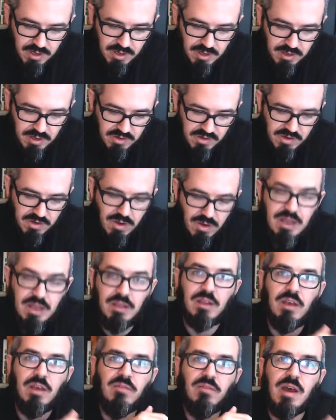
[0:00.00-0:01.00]
So I
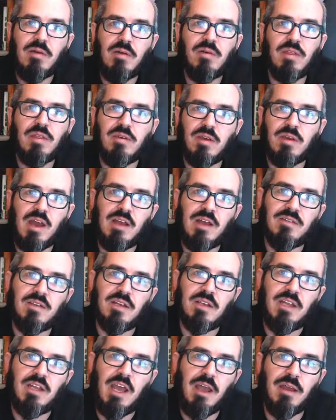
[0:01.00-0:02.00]
leave that with you guys
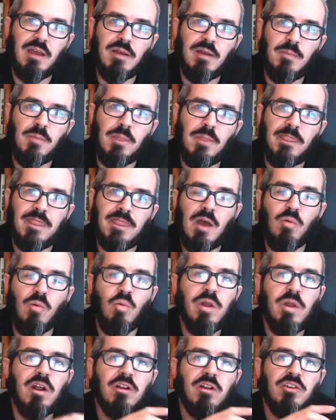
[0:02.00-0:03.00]
today, that
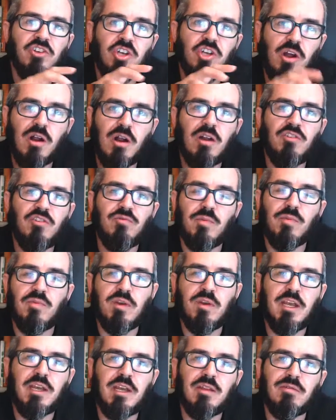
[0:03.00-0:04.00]
we are charged with
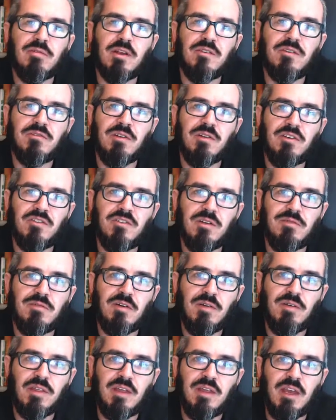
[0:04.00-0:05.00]
bringing the restoration of
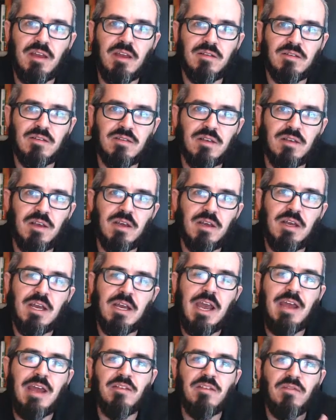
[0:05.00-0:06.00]
all things.
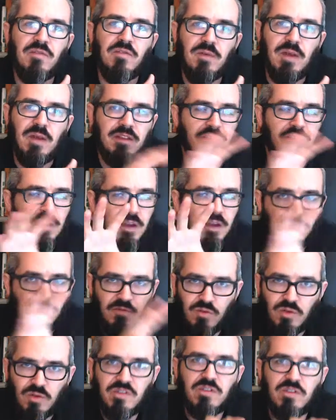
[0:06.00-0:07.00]
It's a
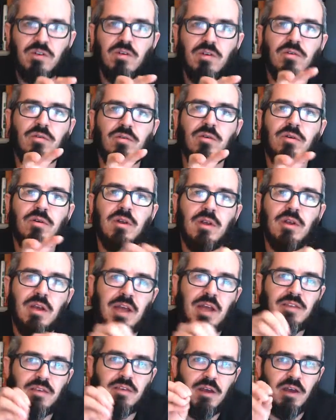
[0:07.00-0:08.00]
full circle.
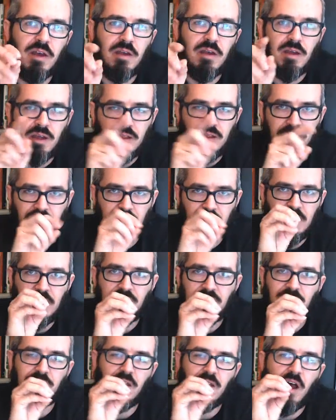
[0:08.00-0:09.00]
It's
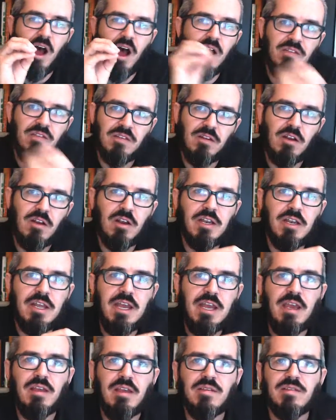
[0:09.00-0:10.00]
us on our
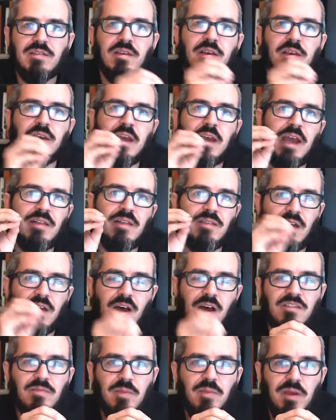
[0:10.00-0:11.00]
knees. It's
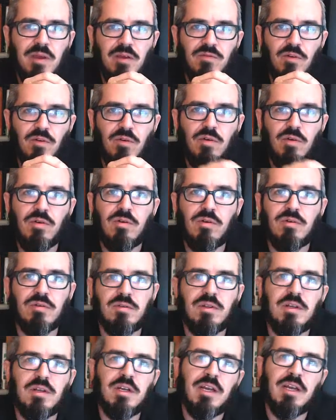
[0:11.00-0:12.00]
us being
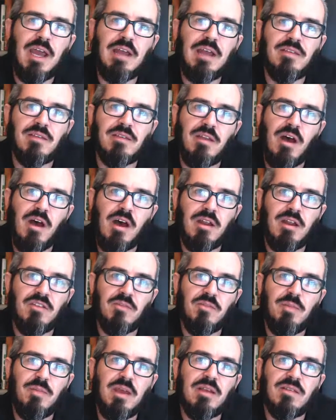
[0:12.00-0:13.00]
vocal. It's not us
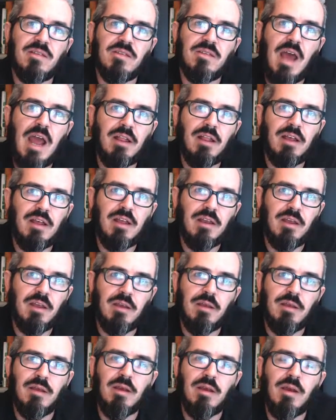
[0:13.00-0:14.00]
being silent,
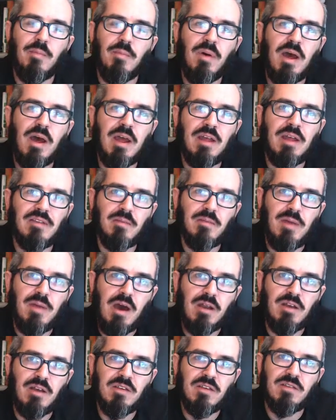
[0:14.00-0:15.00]
but it's
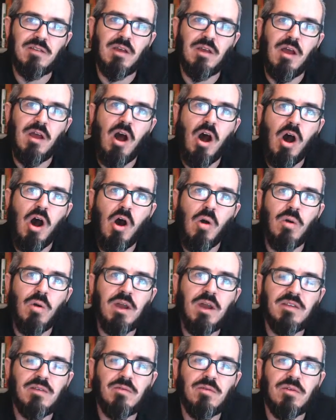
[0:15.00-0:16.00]
about us
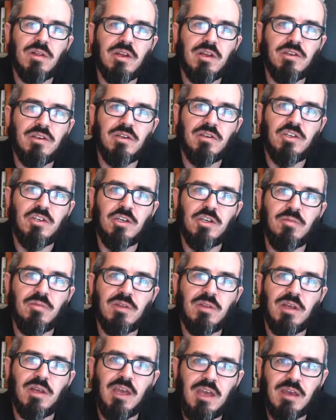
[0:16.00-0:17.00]
always in relationship with
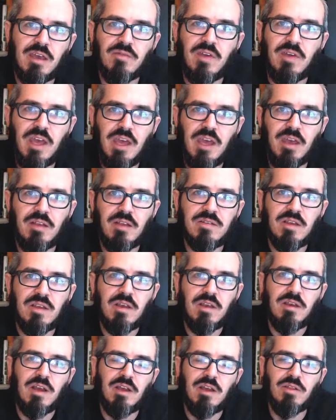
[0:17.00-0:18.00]
the King of Kings
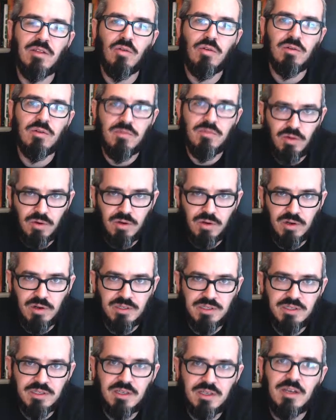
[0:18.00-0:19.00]
and Lord of
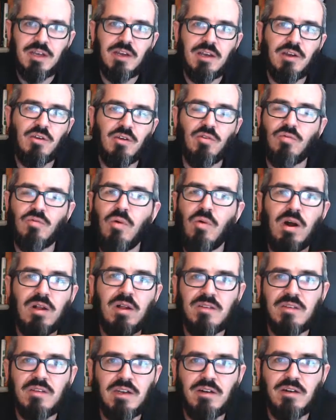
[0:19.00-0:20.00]
Lords, who
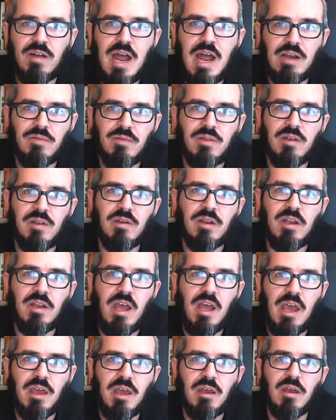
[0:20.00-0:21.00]
wants to interact with you
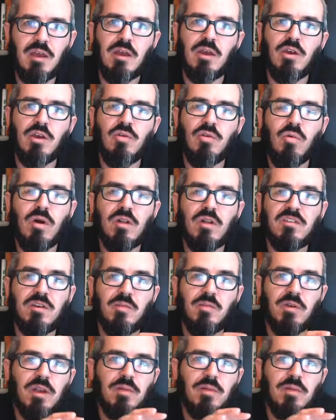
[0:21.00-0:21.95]
today, who wants to bring